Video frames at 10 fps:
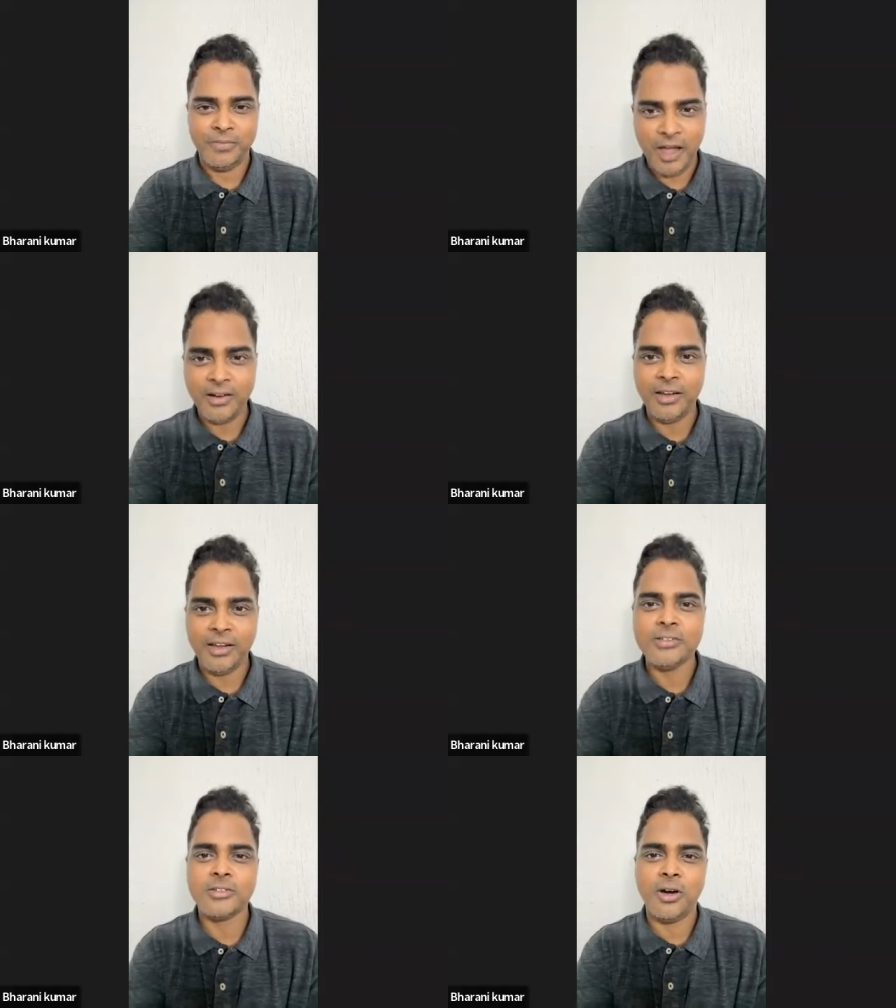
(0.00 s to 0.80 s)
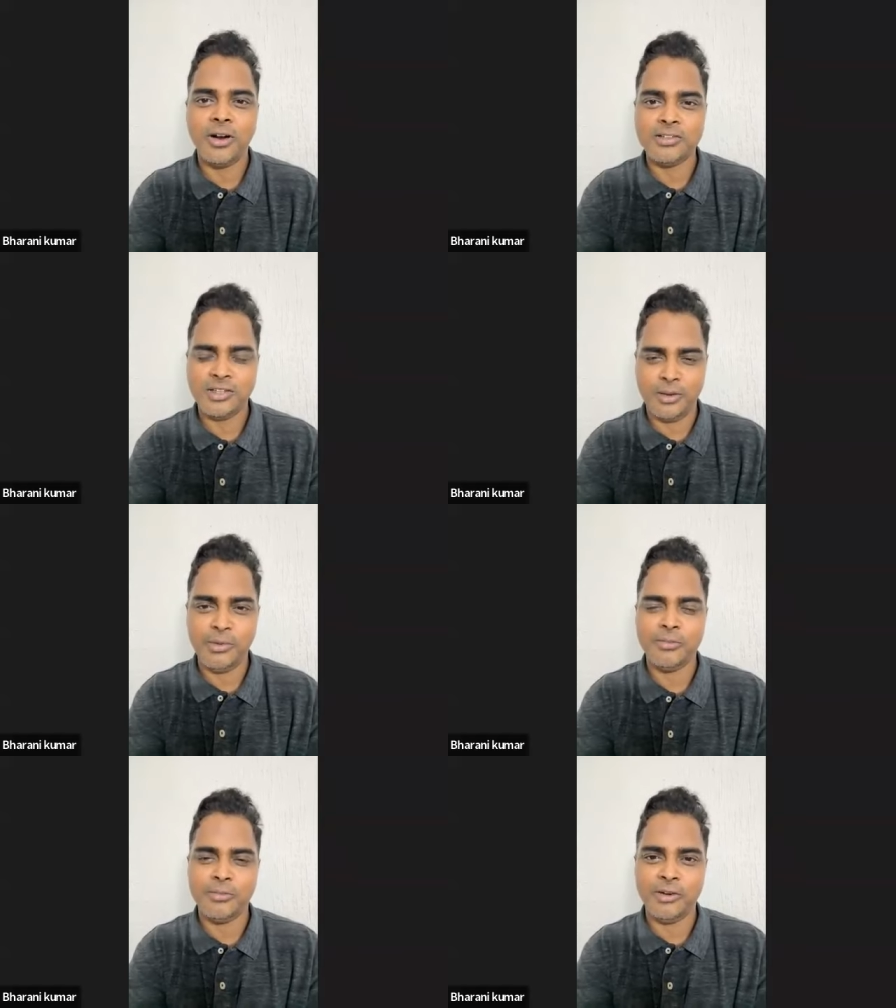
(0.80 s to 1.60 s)
That is called as
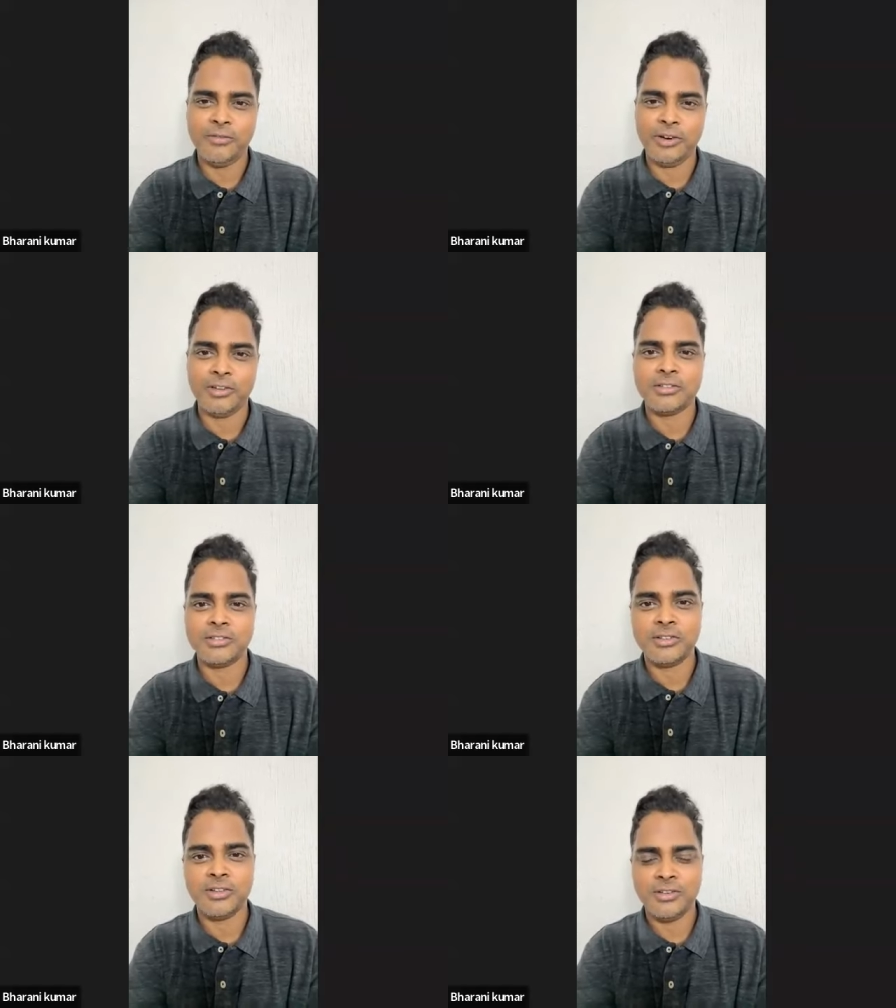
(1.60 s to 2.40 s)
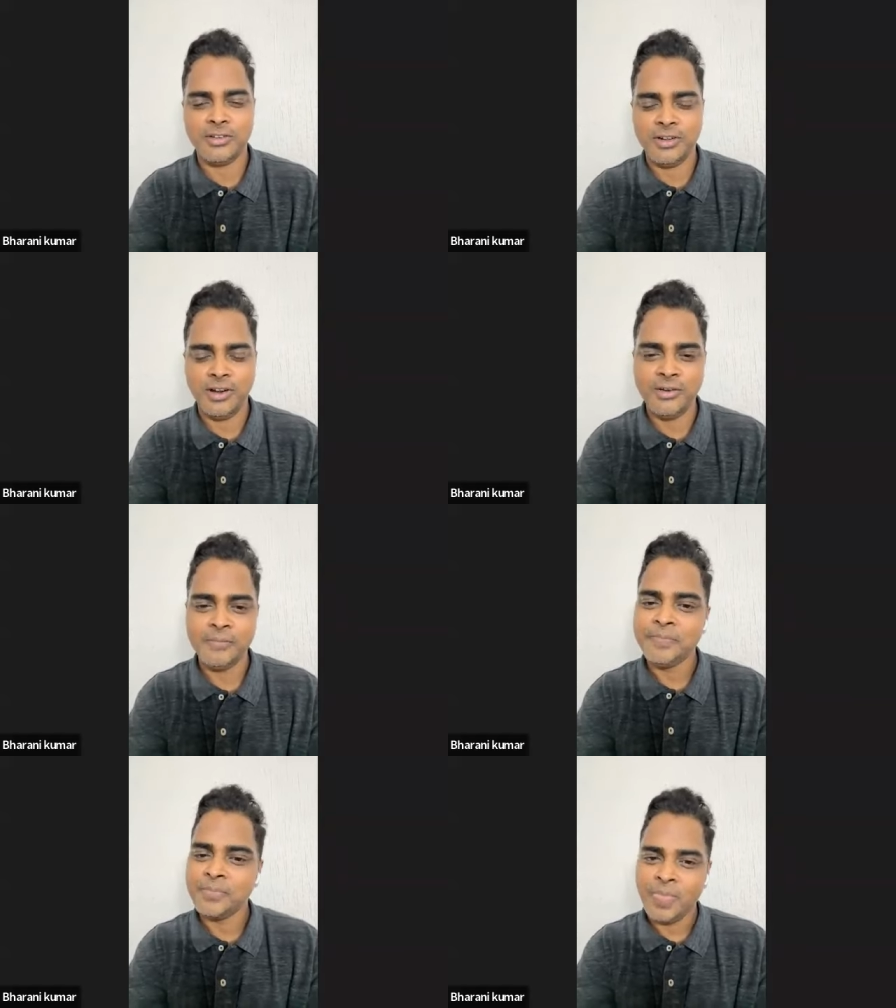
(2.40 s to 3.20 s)
commitment, friends. Right?
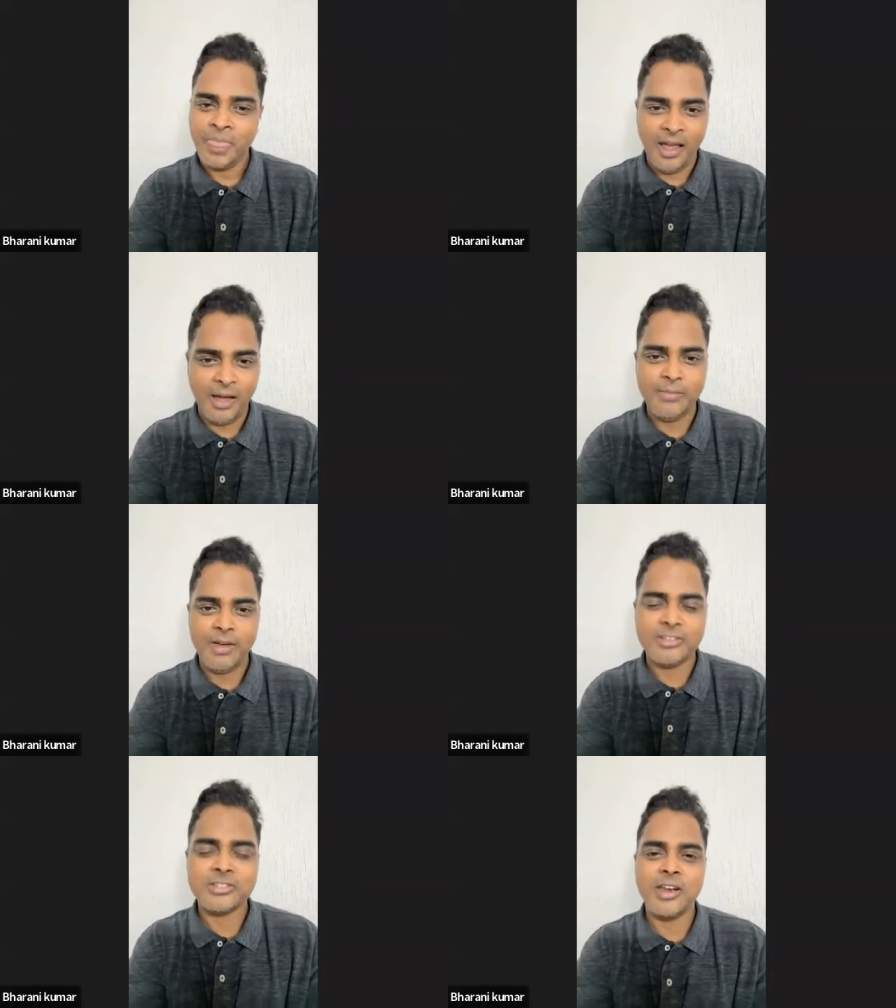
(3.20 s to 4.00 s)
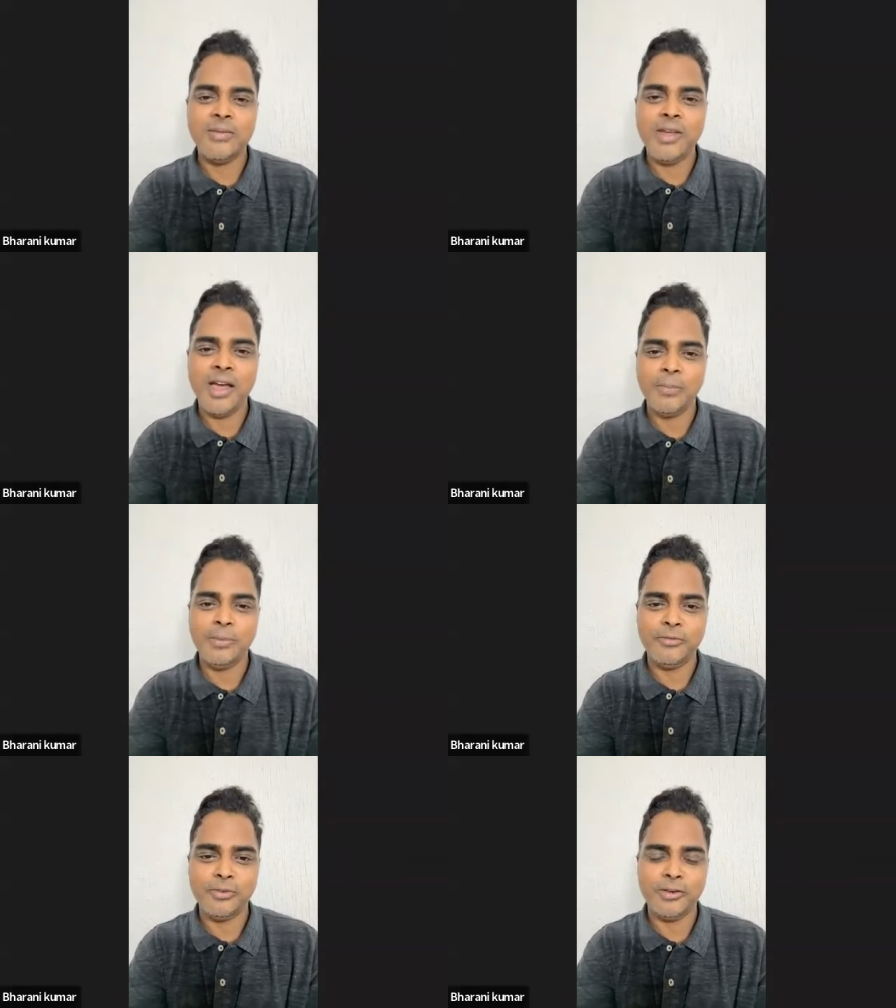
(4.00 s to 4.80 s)
I'm extremely
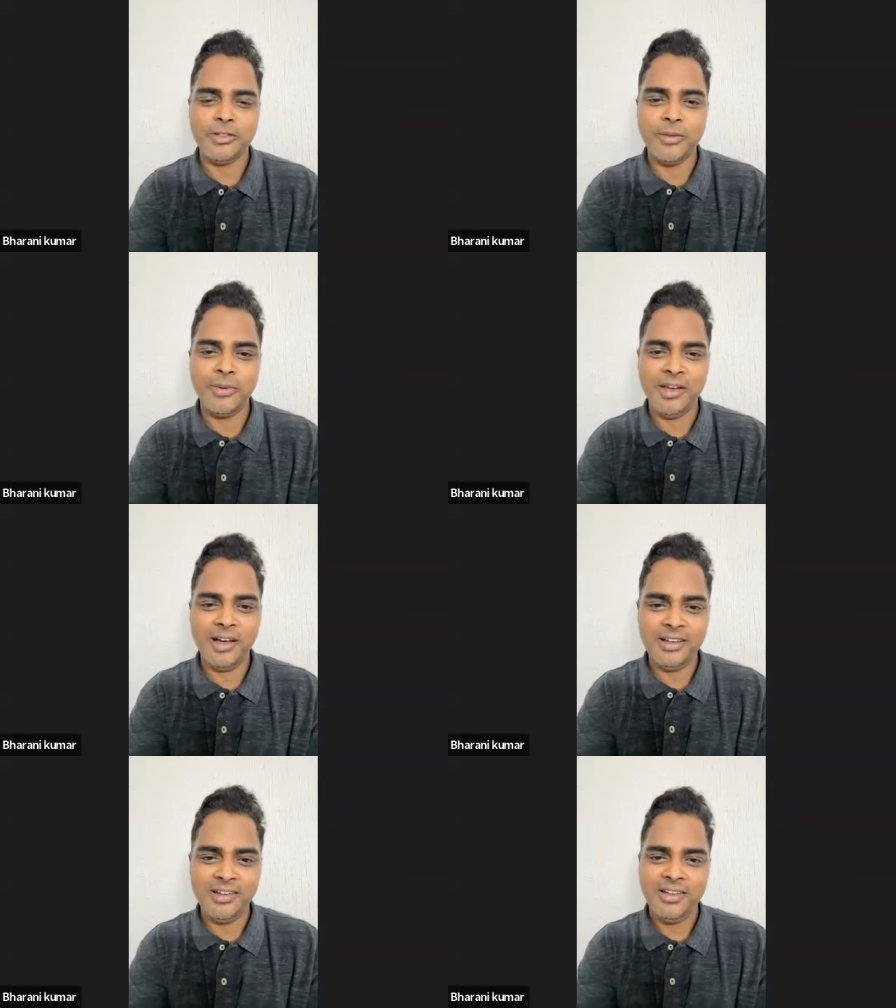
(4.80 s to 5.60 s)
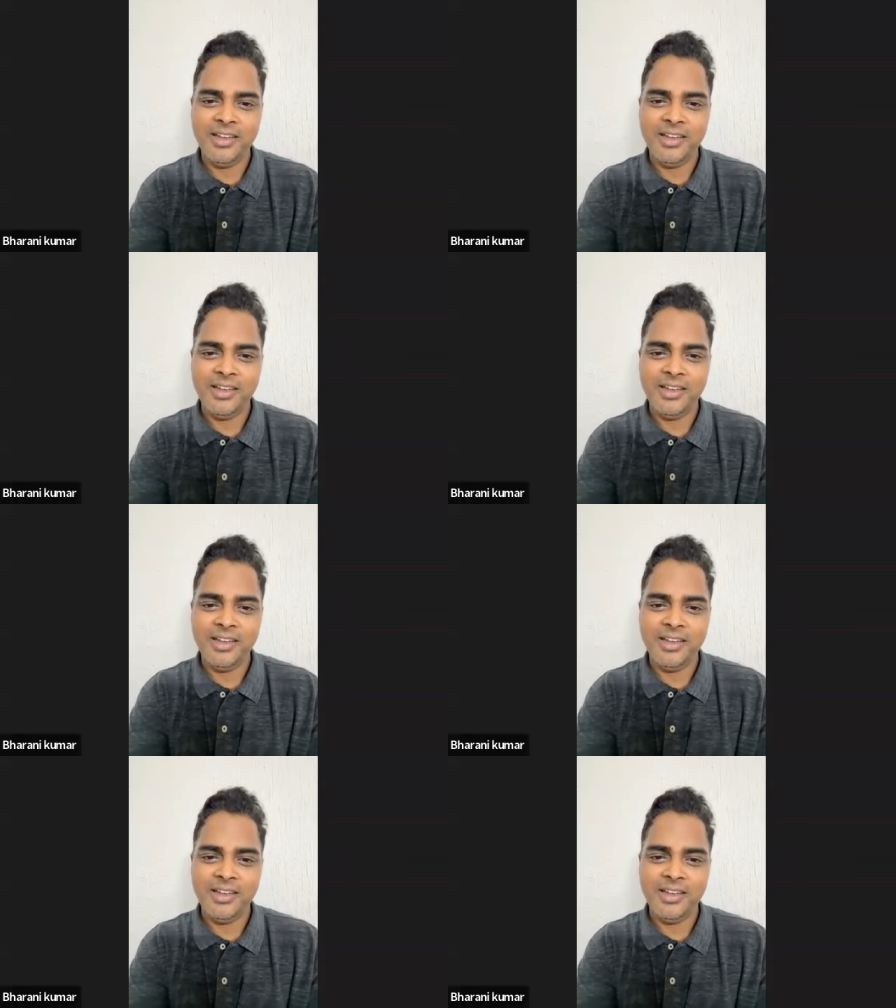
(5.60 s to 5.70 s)
happy for you, Deepika.